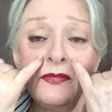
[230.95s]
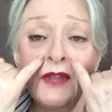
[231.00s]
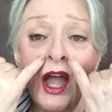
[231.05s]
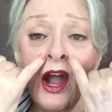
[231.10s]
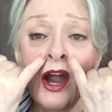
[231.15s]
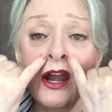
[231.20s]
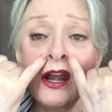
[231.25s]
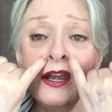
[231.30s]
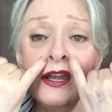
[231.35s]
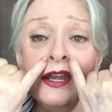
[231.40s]

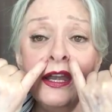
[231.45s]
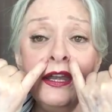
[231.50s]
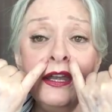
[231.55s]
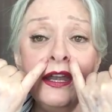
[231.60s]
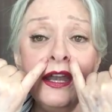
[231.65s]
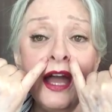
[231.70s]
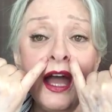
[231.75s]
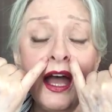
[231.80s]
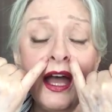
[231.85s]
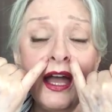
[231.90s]
Our
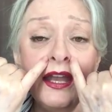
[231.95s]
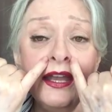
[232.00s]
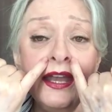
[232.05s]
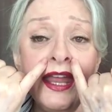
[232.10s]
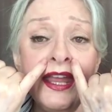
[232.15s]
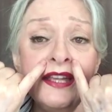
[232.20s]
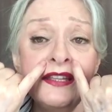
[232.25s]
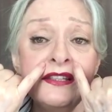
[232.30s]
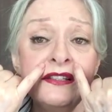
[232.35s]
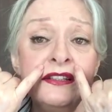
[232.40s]

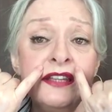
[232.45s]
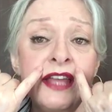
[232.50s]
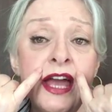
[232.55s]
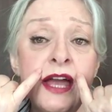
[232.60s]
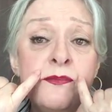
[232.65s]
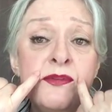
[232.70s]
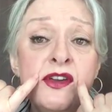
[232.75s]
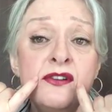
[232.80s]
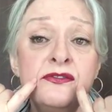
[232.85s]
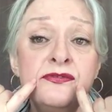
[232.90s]
nasal
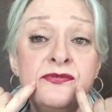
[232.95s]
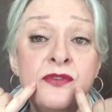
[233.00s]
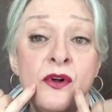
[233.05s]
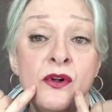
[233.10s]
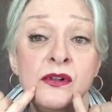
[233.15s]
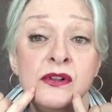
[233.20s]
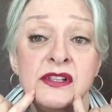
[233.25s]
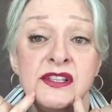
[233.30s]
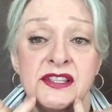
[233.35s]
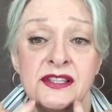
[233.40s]
labial
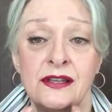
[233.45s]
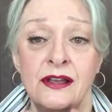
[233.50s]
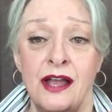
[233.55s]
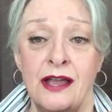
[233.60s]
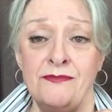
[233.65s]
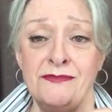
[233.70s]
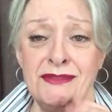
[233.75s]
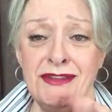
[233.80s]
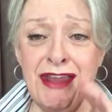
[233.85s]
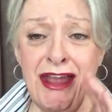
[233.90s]
folds,
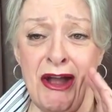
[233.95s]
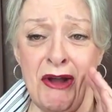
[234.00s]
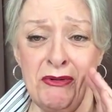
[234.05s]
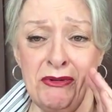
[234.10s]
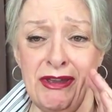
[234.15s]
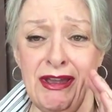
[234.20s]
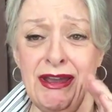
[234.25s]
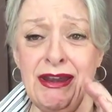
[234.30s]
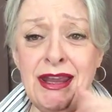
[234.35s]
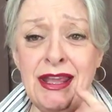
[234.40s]
I'm now
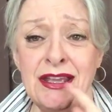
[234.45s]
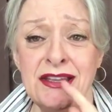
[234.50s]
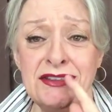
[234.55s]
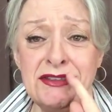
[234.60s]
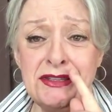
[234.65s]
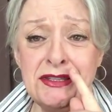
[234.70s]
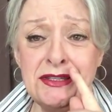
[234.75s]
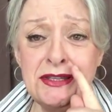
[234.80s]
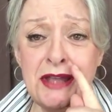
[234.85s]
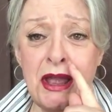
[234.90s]
getting a
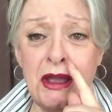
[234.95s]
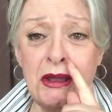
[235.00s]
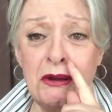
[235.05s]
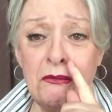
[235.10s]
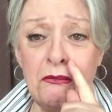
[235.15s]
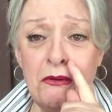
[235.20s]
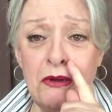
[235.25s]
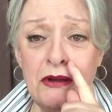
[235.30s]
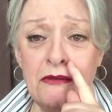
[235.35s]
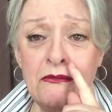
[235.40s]
second
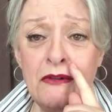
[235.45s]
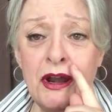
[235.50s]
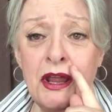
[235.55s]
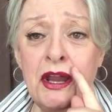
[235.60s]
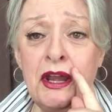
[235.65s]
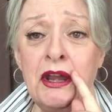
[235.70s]
one right